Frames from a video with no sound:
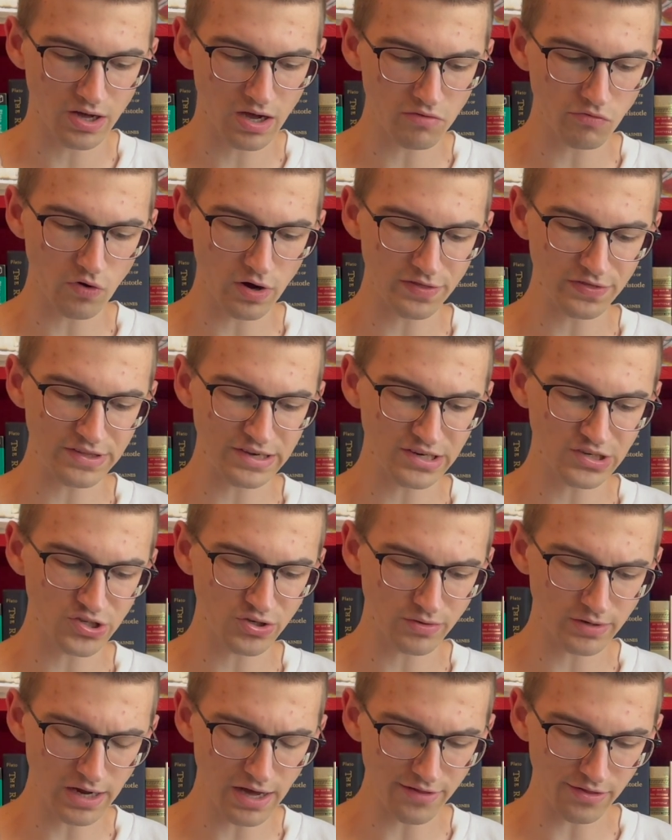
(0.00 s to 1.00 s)
of one thing to
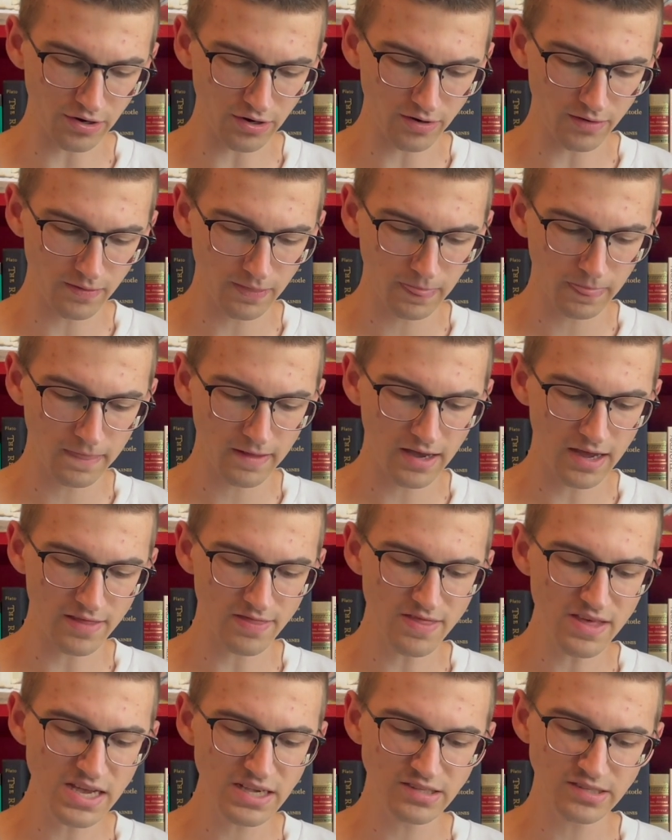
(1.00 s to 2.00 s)
another. And
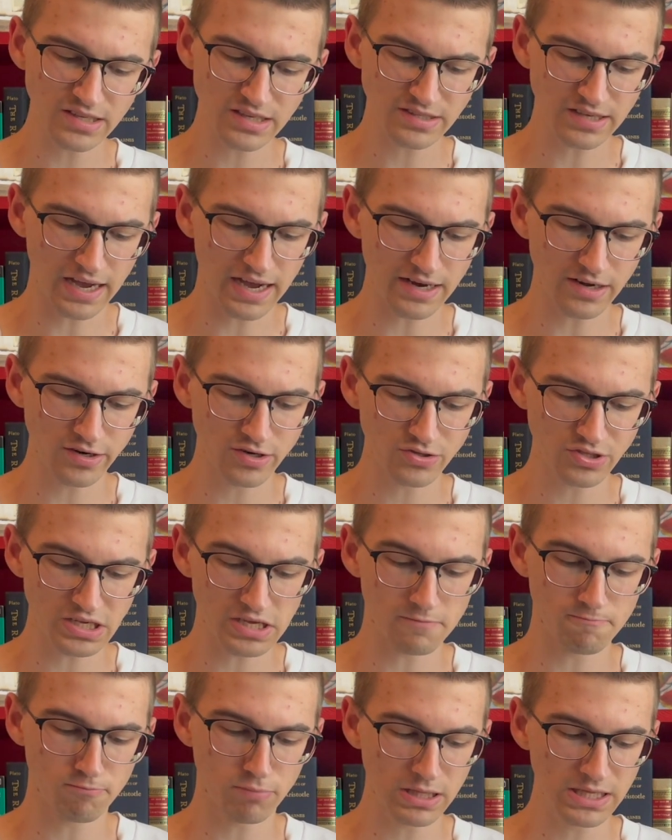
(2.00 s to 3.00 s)
this is Heidegger's
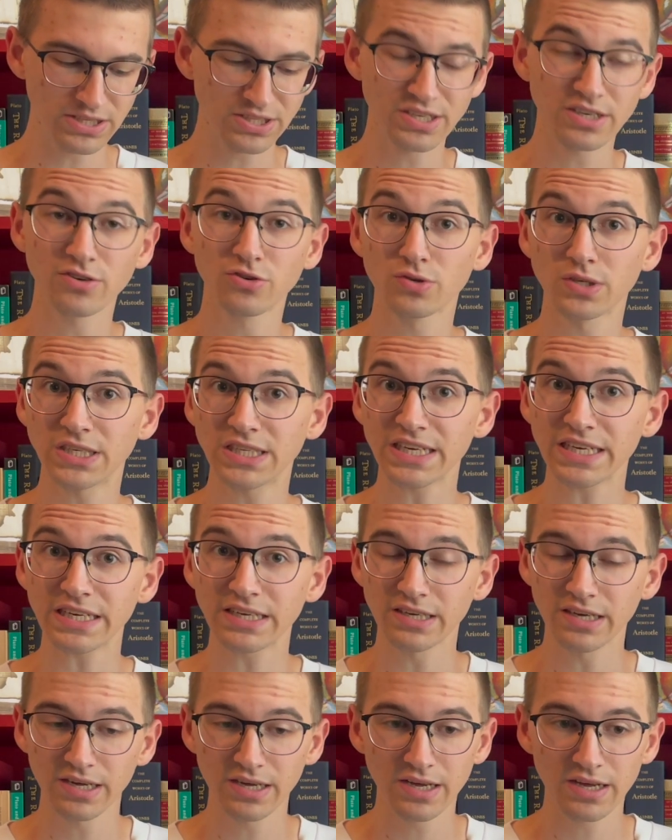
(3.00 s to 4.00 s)
implicit
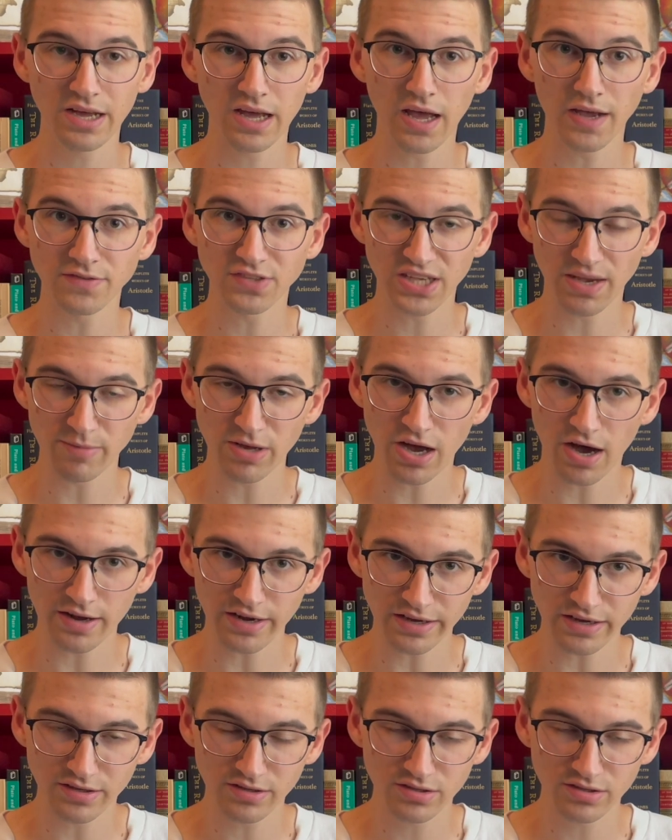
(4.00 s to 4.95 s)
critique of semiotics.